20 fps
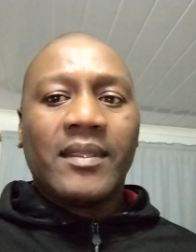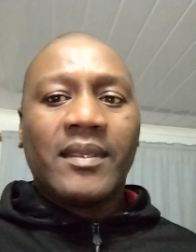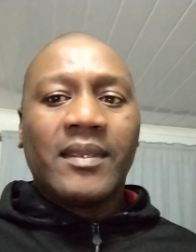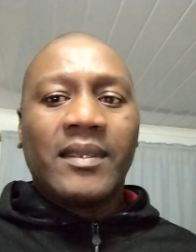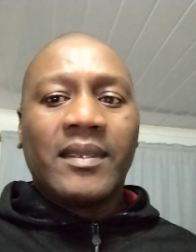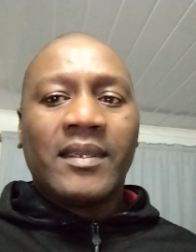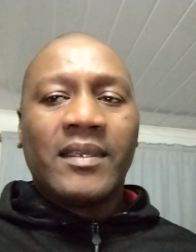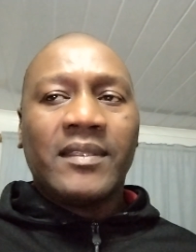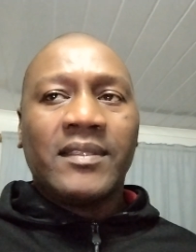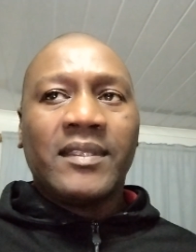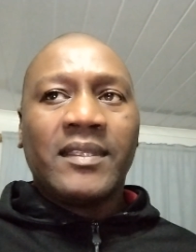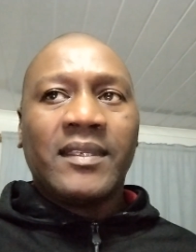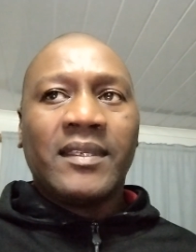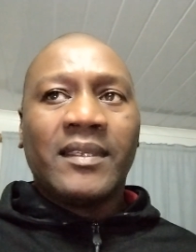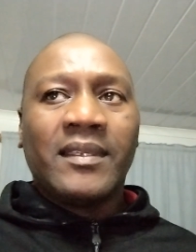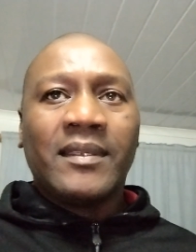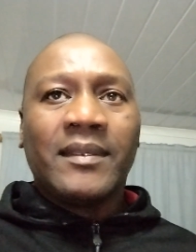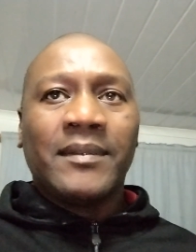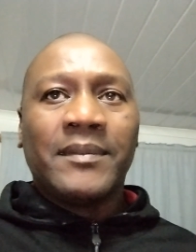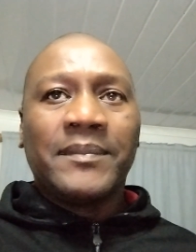uh,
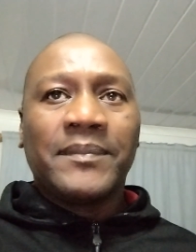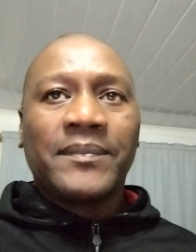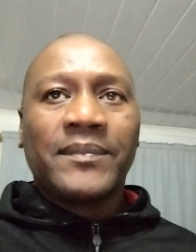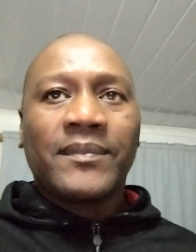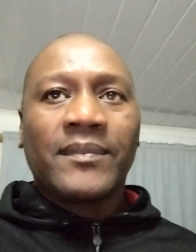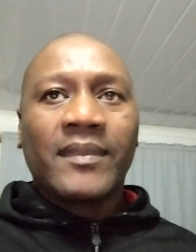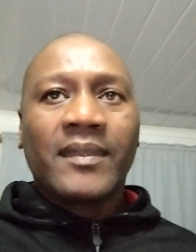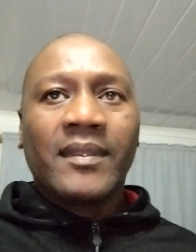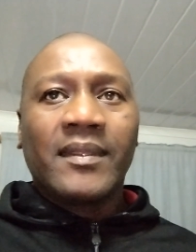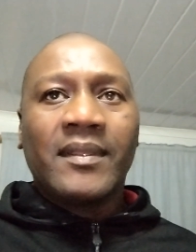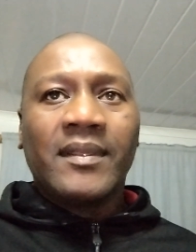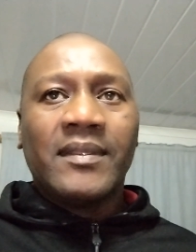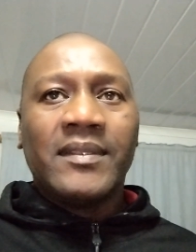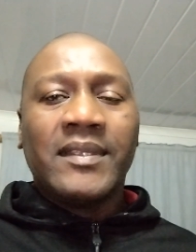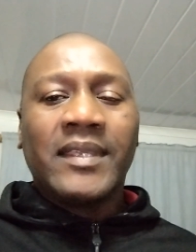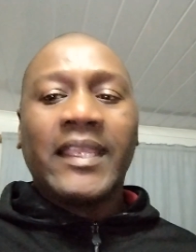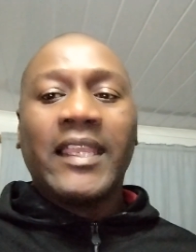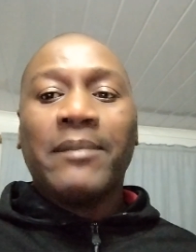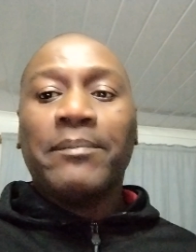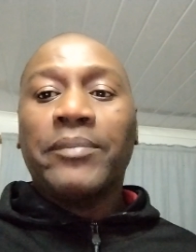the
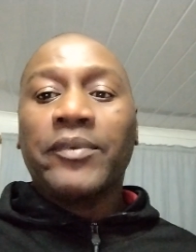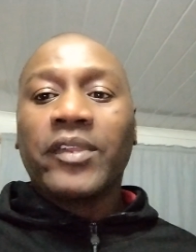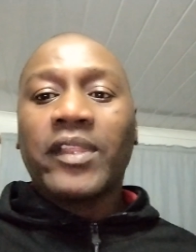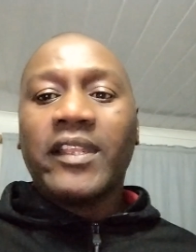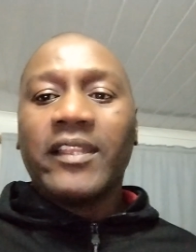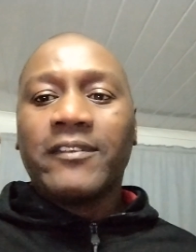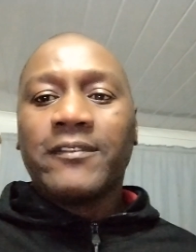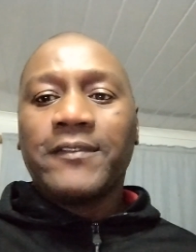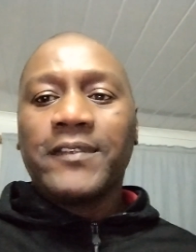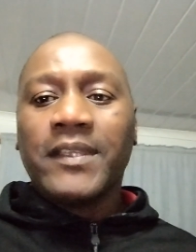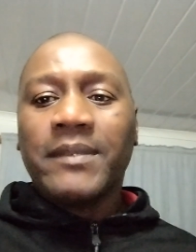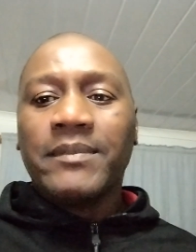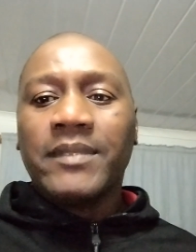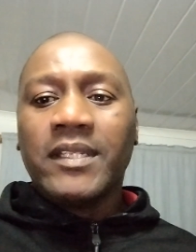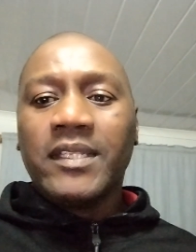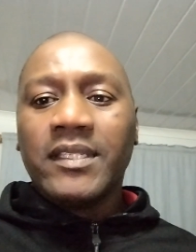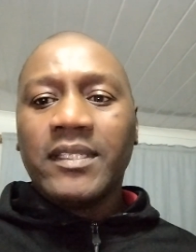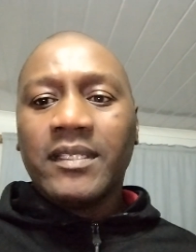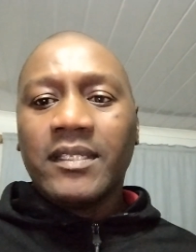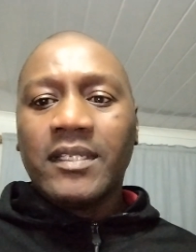the Gabriela
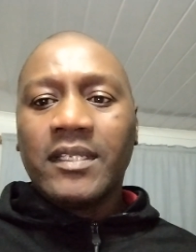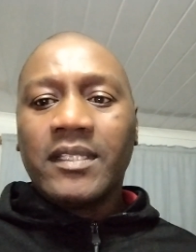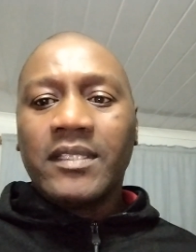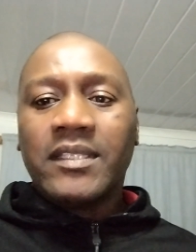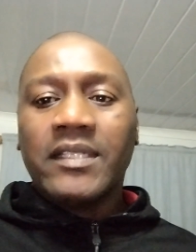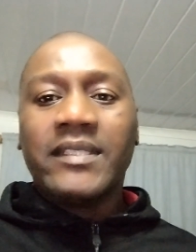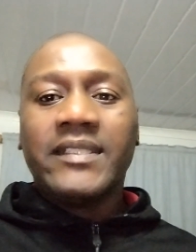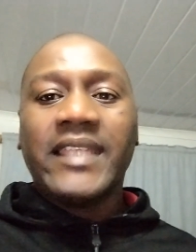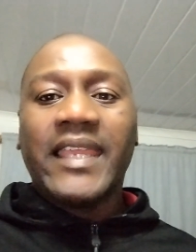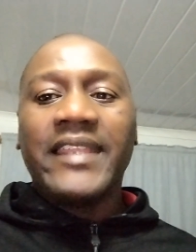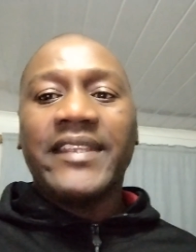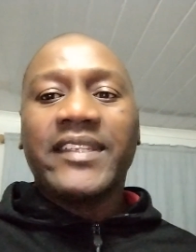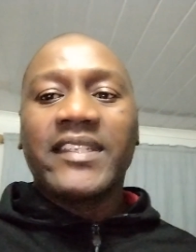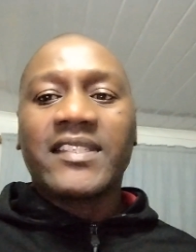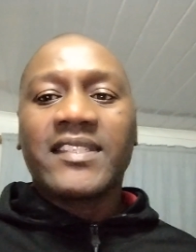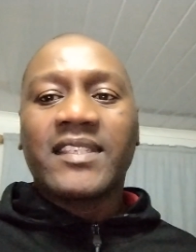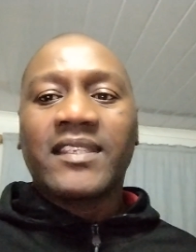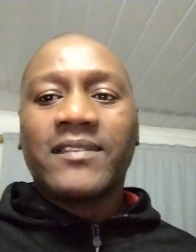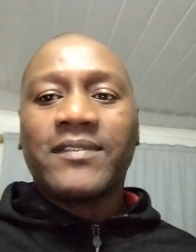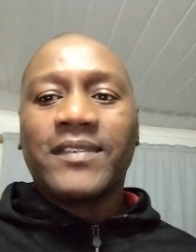family, the
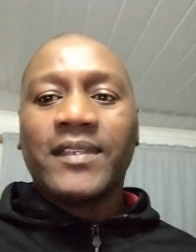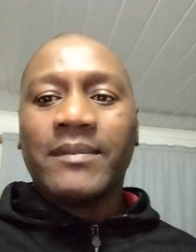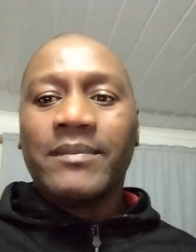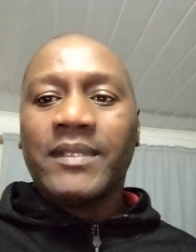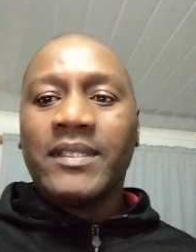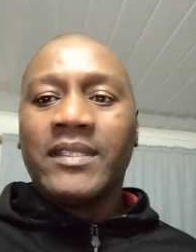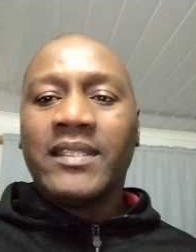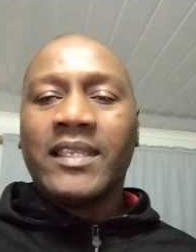dynastic family.